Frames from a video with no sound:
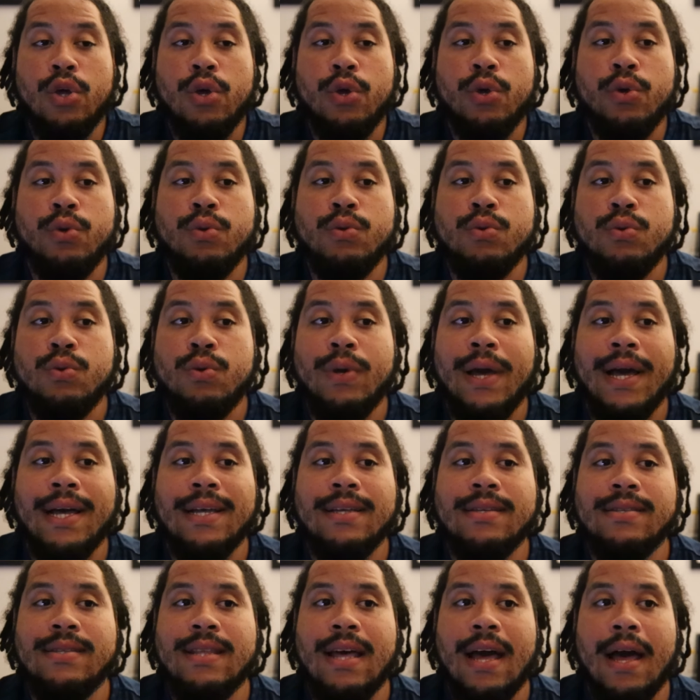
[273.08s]
Who
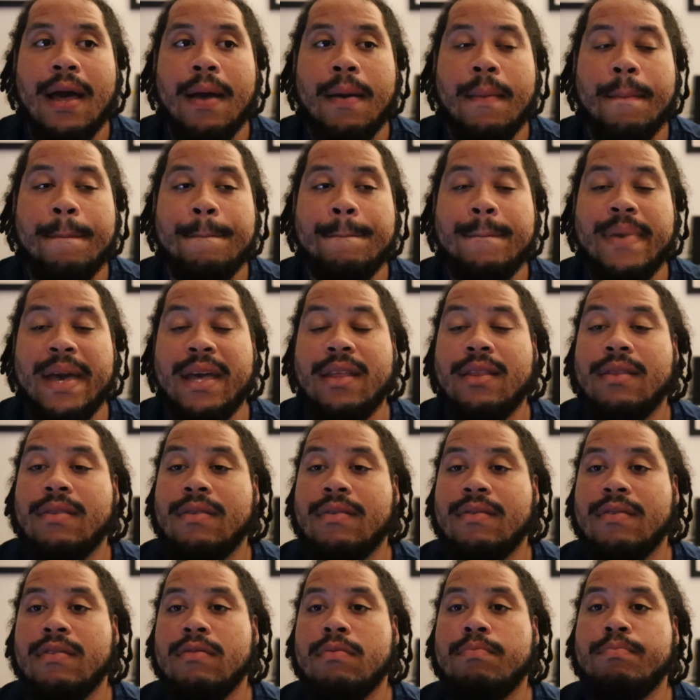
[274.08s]
has that
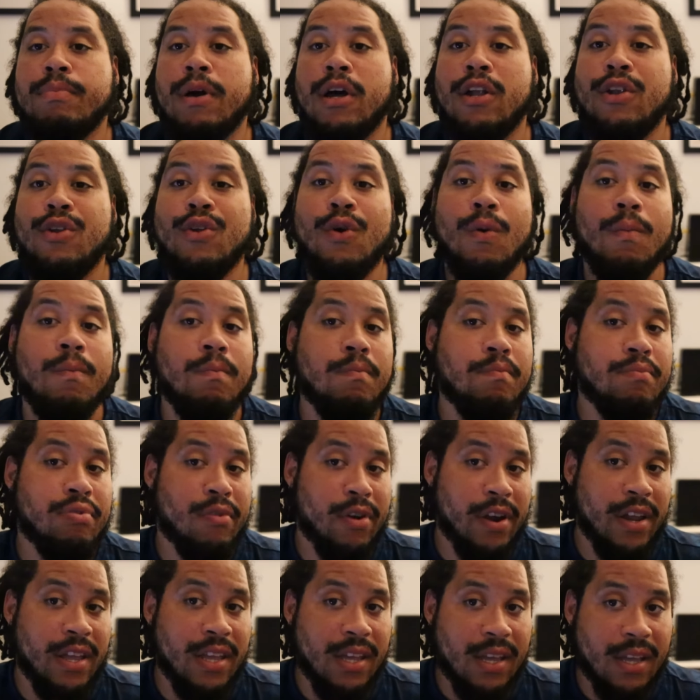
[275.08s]
bend but not
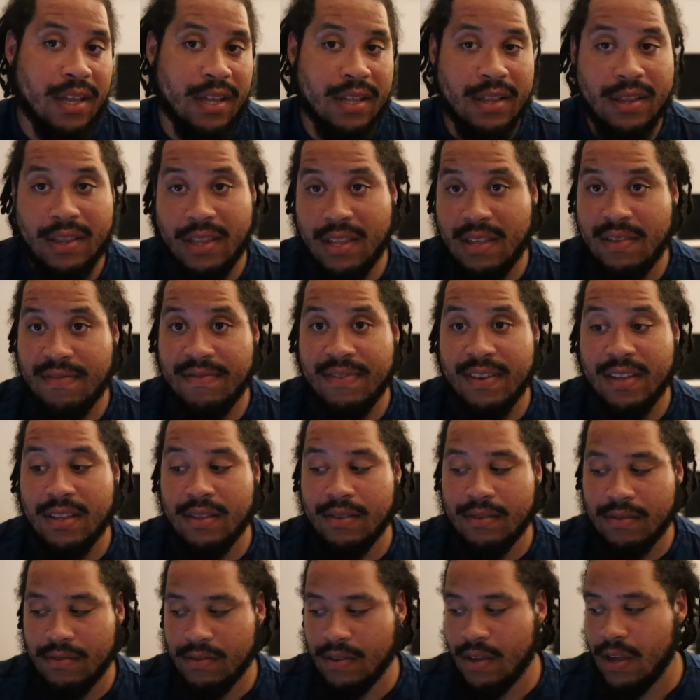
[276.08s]
break
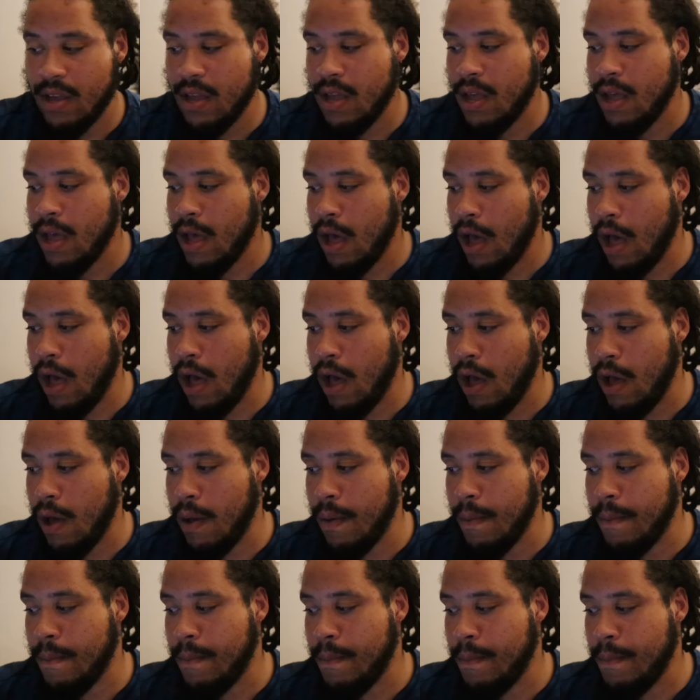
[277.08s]
defense?
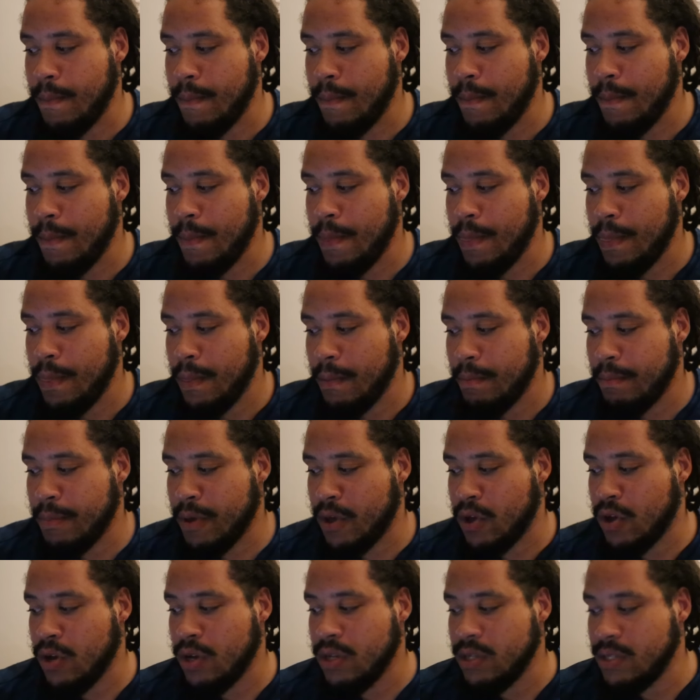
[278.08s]

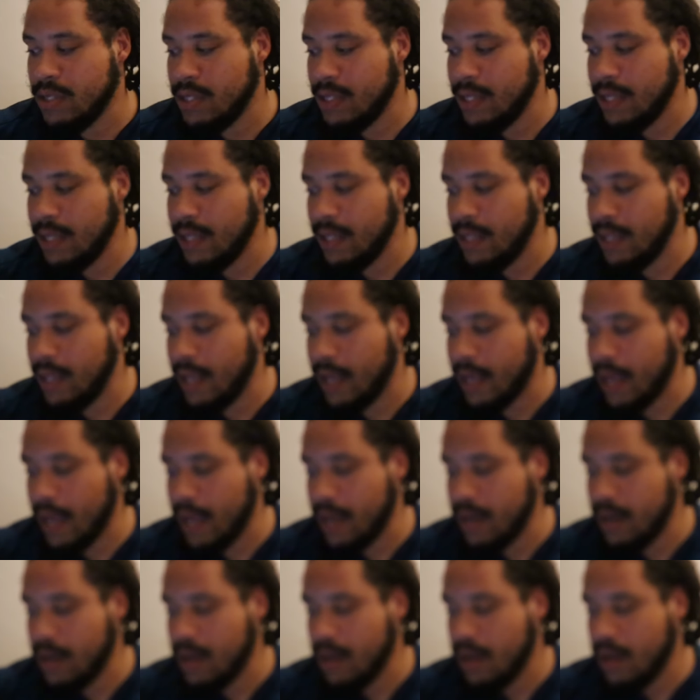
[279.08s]
Because,
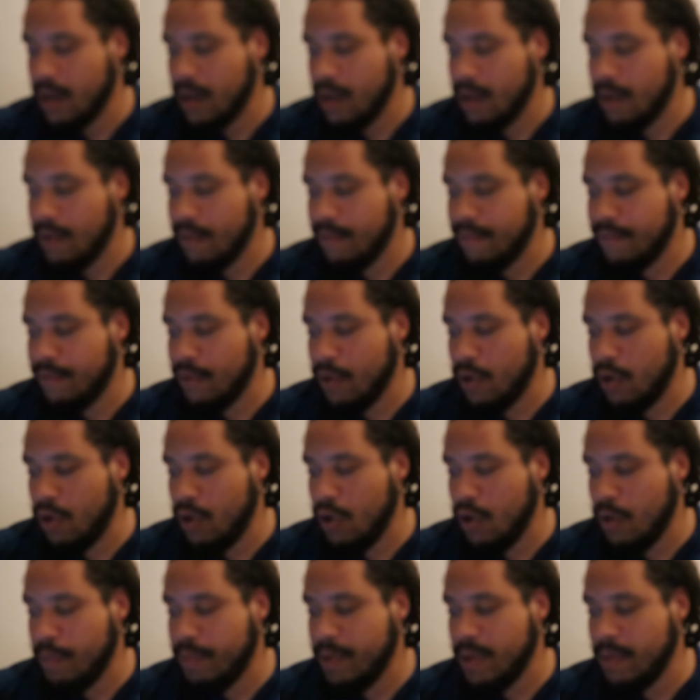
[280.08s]
again, for a
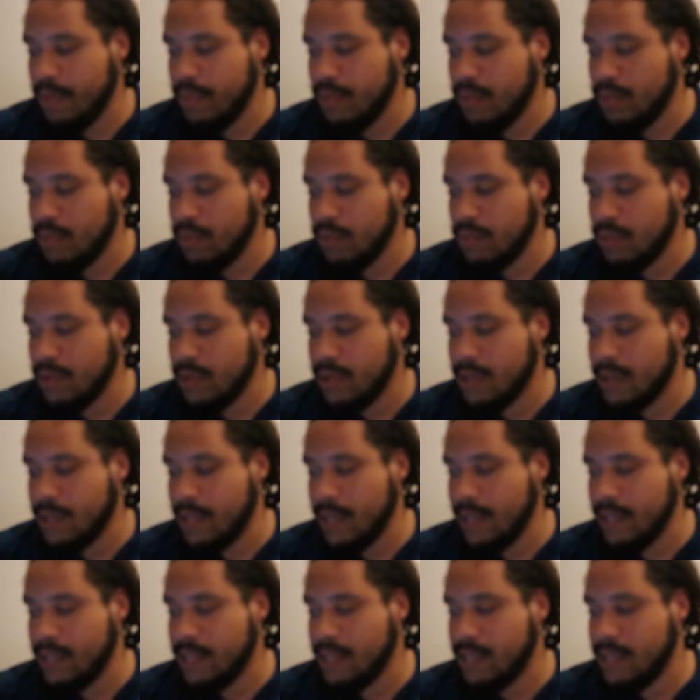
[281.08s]
lot of people,
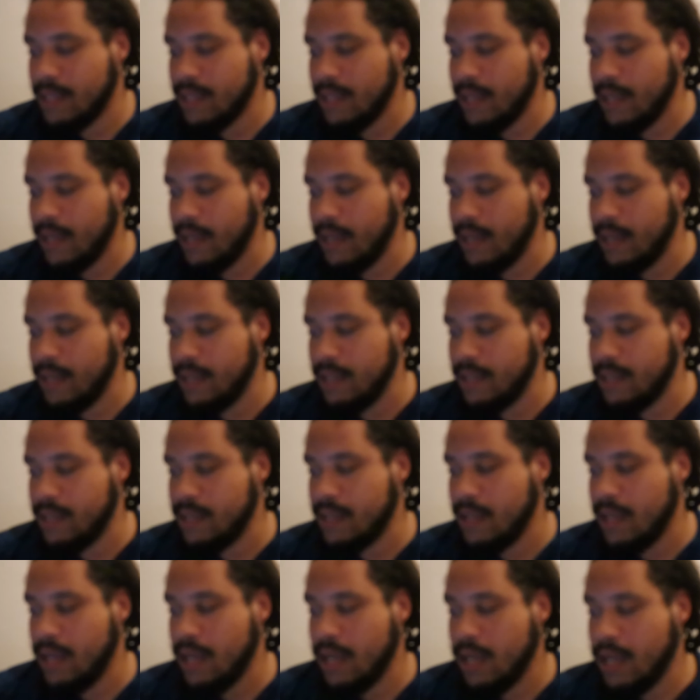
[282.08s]
this
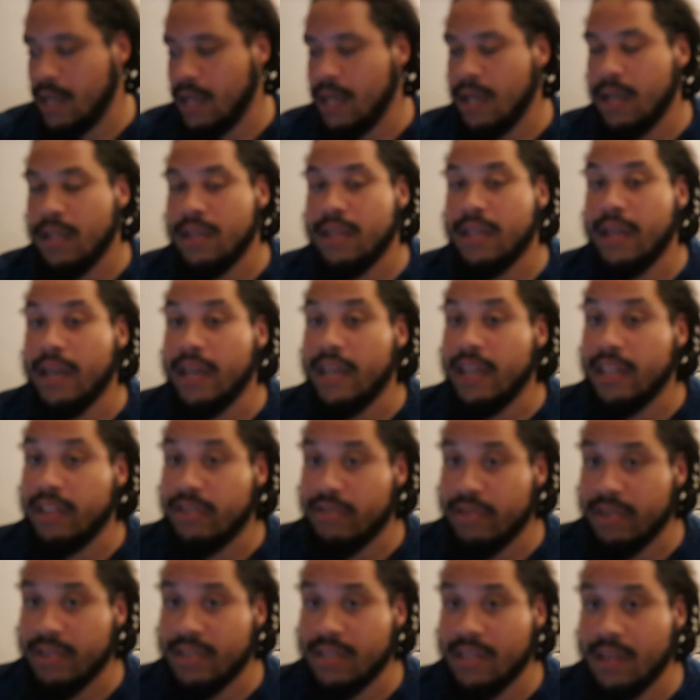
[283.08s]
is the
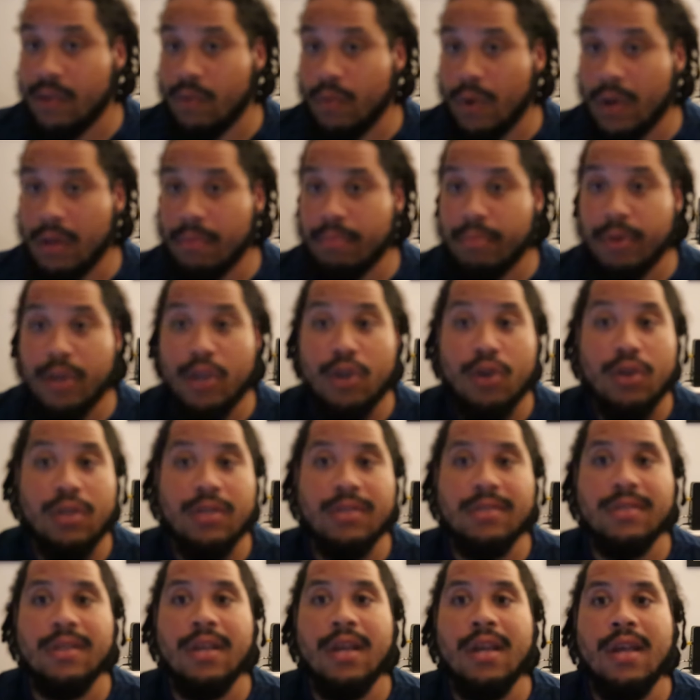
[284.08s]
interesting one,
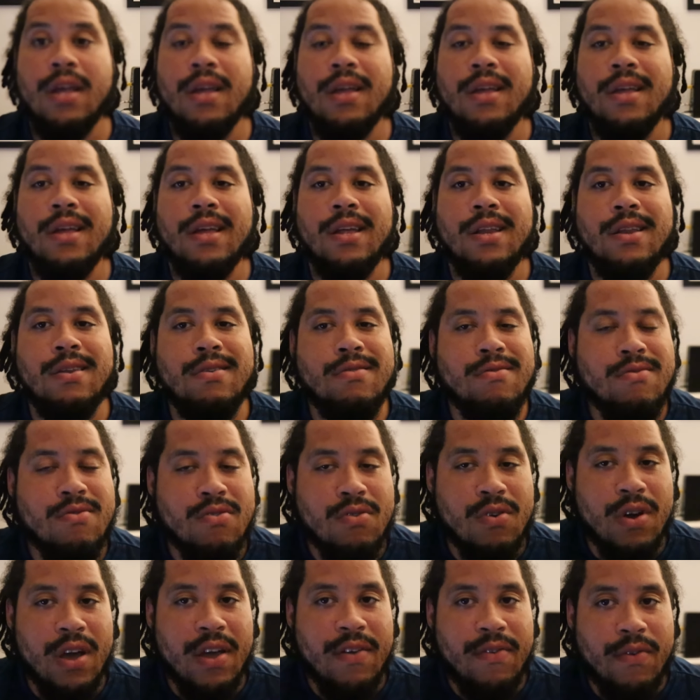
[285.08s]
because
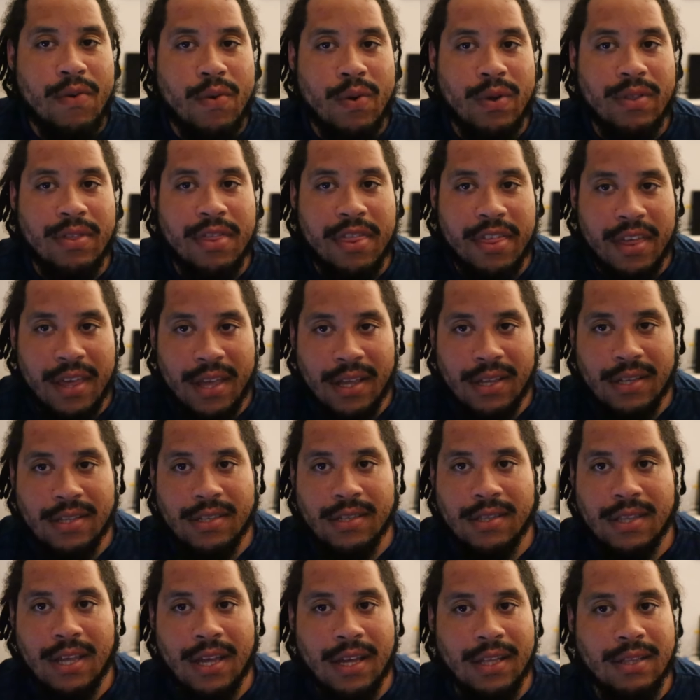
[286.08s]
not everyone thinks
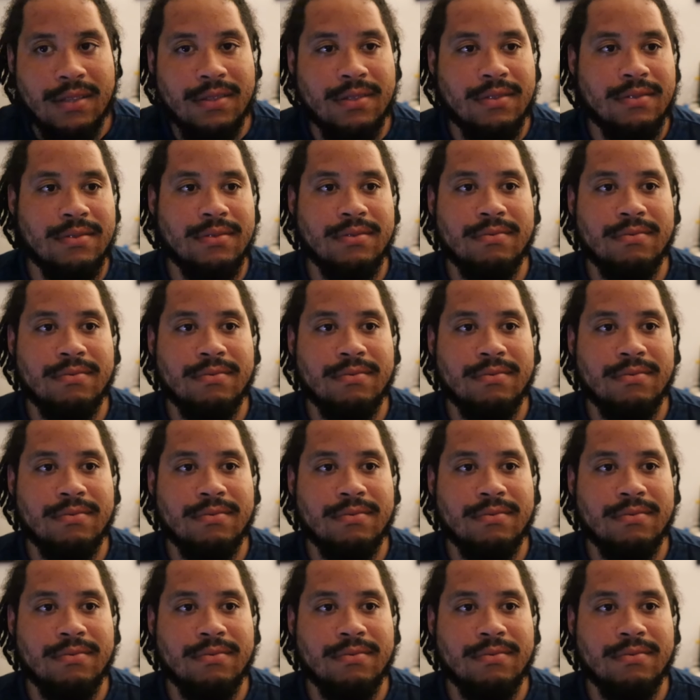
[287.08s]
that